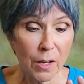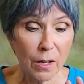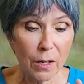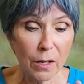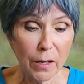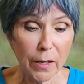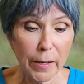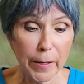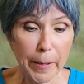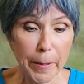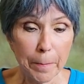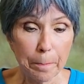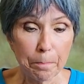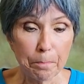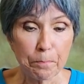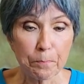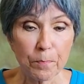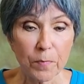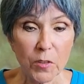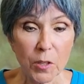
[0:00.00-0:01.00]

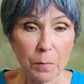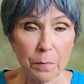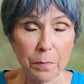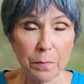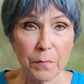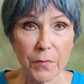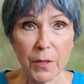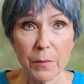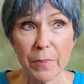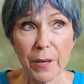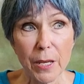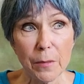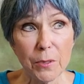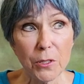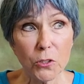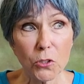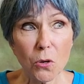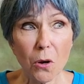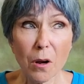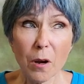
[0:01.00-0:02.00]
Um, the, the
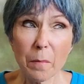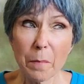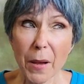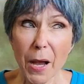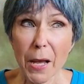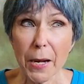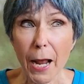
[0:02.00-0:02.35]
babies are about